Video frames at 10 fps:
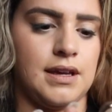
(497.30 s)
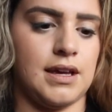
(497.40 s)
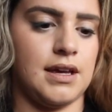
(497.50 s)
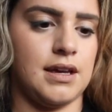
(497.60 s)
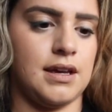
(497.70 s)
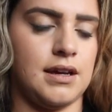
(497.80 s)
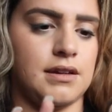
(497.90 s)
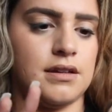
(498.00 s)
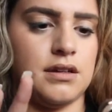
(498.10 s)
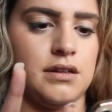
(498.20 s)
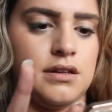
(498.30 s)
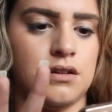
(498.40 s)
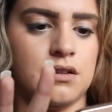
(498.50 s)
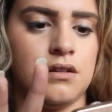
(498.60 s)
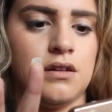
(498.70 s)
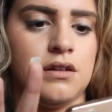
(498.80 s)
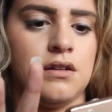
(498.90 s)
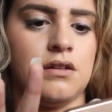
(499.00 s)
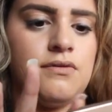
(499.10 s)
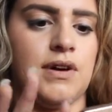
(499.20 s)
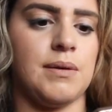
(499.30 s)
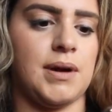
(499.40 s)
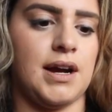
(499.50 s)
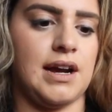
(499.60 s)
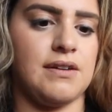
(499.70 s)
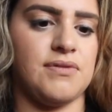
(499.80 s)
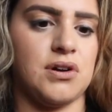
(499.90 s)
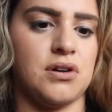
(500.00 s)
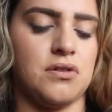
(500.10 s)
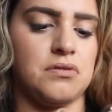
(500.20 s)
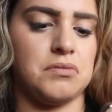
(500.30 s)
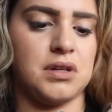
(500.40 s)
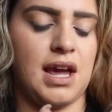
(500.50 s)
And find my iPhone.